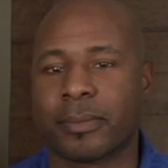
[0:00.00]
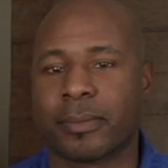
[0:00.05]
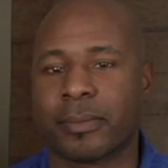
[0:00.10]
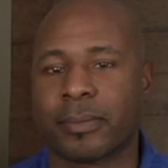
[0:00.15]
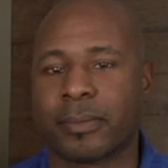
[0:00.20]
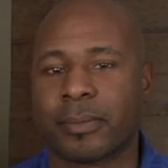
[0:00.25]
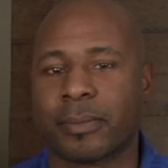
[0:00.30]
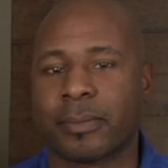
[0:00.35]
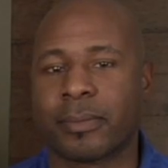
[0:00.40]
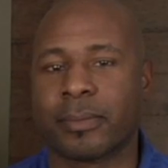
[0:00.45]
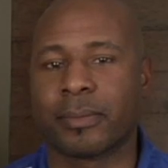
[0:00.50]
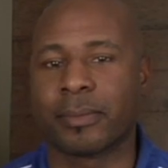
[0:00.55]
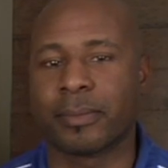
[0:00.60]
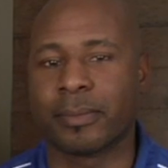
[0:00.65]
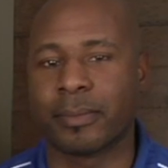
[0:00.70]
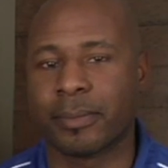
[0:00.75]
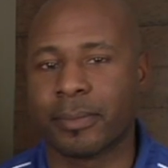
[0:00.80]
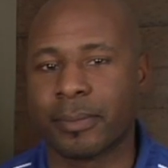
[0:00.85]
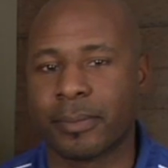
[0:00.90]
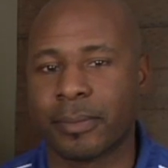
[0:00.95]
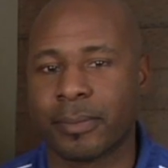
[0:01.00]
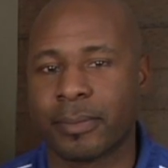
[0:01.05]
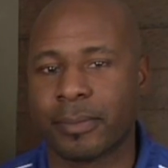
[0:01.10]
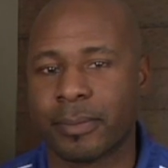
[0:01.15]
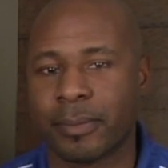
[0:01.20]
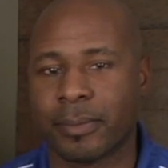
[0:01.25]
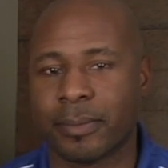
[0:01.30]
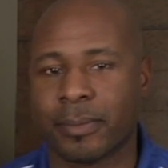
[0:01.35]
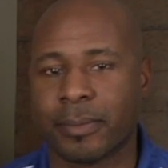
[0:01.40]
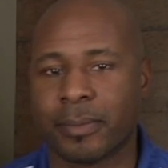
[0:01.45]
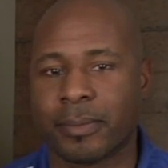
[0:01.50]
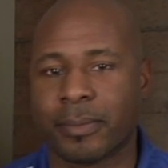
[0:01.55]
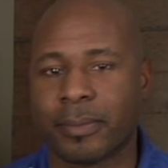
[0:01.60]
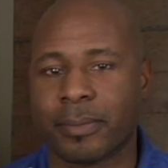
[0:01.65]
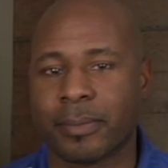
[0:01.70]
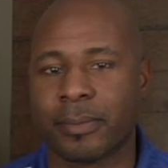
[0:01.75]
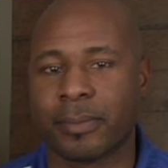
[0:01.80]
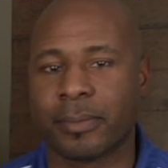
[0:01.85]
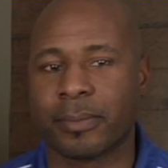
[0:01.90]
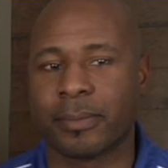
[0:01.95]

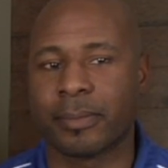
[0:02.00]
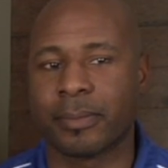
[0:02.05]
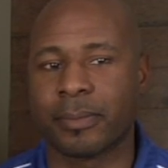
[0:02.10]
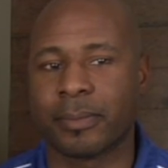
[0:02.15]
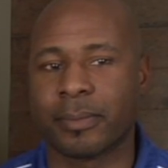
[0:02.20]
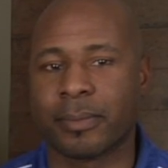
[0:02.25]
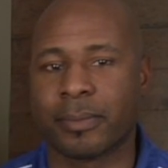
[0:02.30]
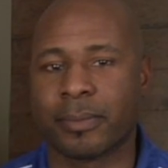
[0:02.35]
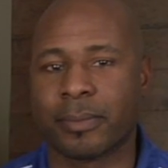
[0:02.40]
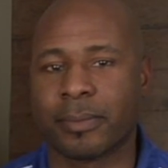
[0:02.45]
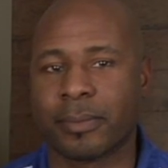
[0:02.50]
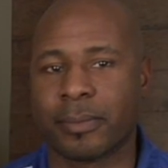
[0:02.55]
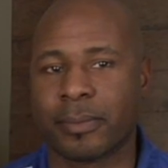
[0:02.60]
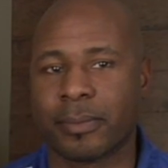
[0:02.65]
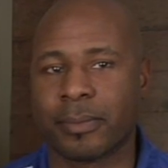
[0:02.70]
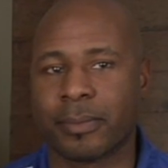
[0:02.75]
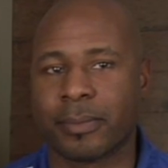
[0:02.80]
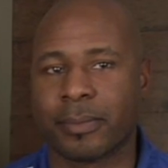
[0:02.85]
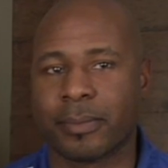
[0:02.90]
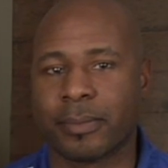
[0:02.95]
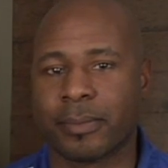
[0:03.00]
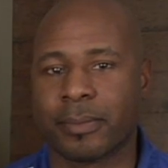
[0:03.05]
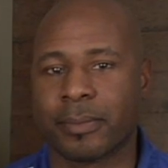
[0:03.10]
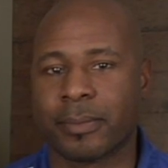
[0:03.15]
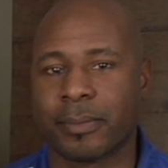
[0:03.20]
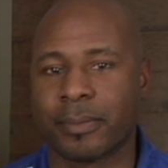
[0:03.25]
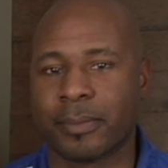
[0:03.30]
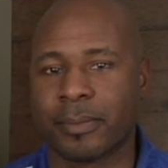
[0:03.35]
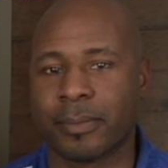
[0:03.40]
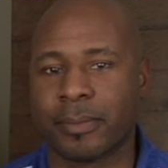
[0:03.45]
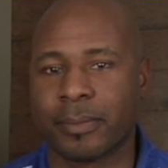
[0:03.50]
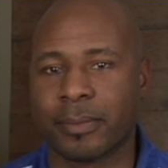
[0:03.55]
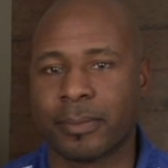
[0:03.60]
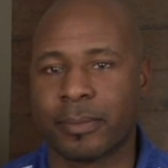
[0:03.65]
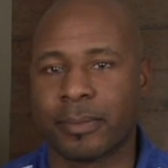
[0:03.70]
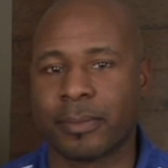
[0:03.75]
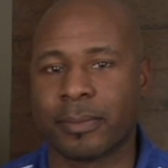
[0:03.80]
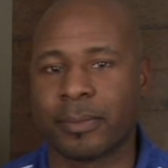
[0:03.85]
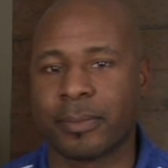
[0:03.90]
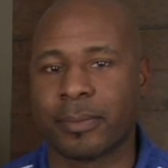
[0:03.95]

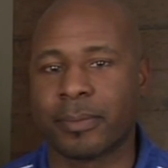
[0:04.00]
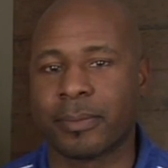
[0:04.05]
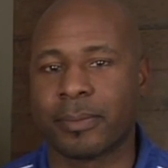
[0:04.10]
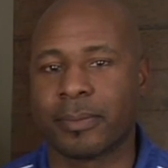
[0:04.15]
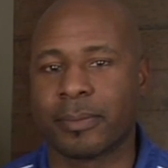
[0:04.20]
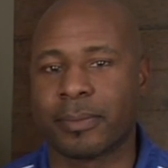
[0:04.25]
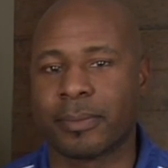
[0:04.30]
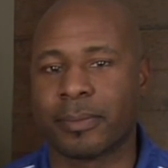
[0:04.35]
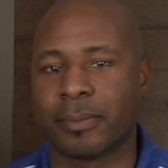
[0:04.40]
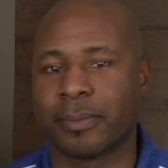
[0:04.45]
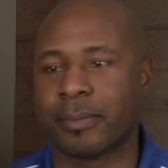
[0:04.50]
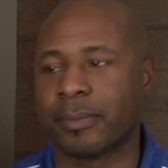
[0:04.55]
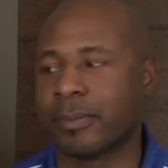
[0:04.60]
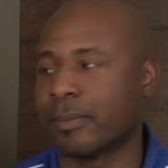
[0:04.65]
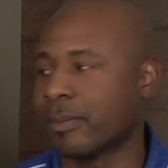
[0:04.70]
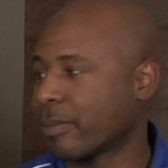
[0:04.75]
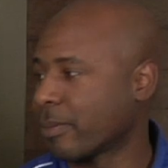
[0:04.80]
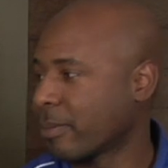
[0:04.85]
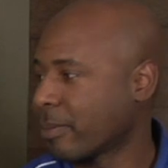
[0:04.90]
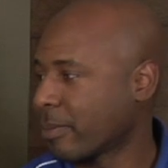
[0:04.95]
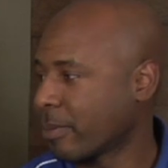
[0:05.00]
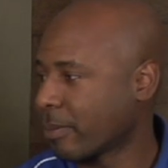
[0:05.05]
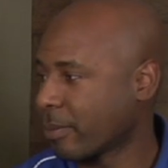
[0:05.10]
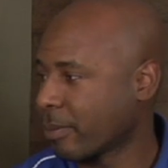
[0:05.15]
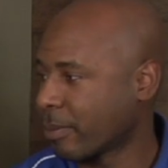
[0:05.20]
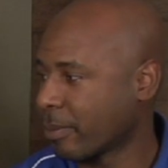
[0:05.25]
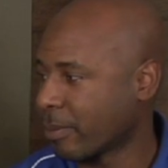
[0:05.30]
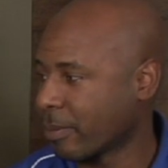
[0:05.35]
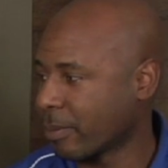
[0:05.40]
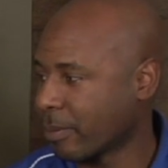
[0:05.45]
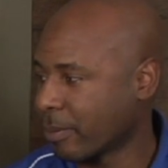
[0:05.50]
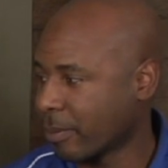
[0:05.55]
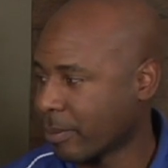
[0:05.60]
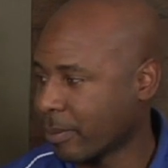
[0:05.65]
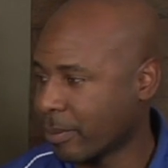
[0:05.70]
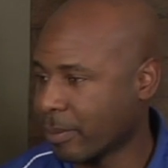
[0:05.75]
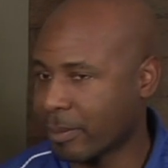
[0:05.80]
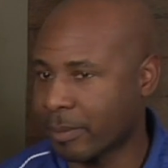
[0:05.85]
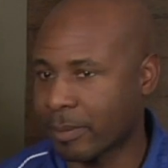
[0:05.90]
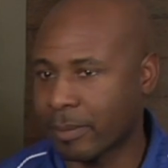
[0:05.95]

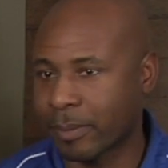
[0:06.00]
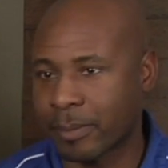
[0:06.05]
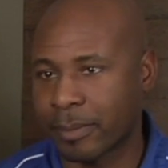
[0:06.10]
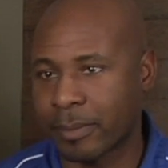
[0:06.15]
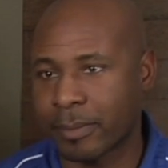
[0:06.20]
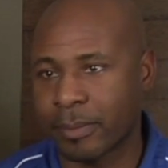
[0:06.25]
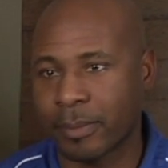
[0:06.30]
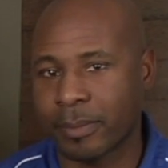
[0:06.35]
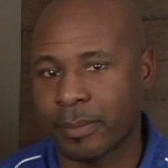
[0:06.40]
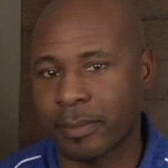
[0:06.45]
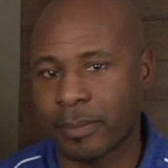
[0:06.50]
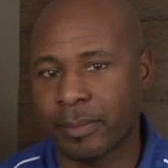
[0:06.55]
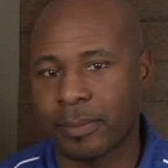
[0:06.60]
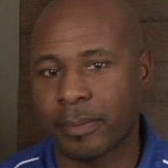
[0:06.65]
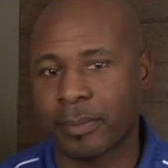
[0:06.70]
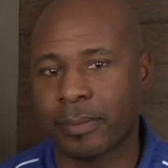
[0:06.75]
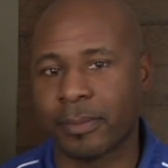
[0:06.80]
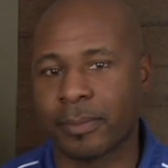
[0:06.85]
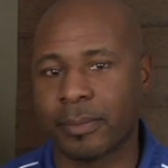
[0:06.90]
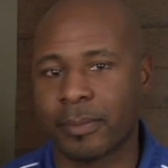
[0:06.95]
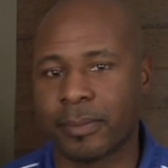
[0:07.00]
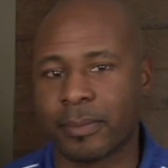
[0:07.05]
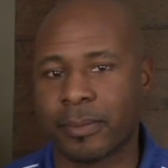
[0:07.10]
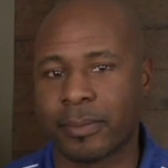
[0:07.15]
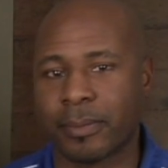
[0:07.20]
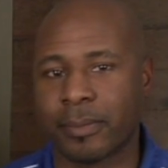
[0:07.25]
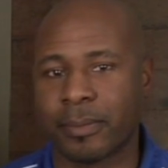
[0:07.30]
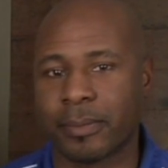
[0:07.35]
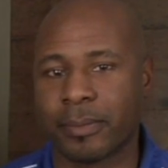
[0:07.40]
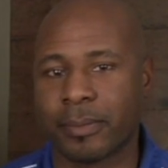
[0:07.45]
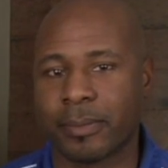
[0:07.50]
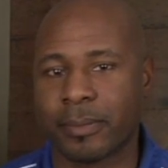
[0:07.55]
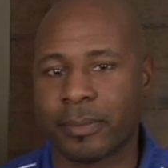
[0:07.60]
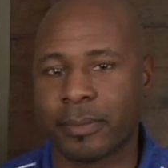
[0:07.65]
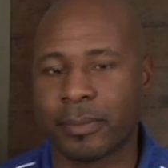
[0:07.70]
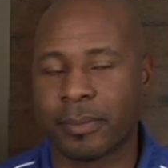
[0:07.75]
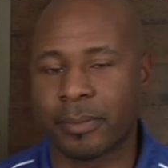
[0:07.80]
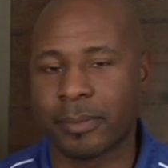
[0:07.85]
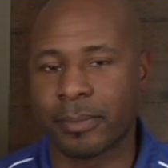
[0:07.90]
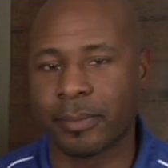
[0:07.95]
(not speaking)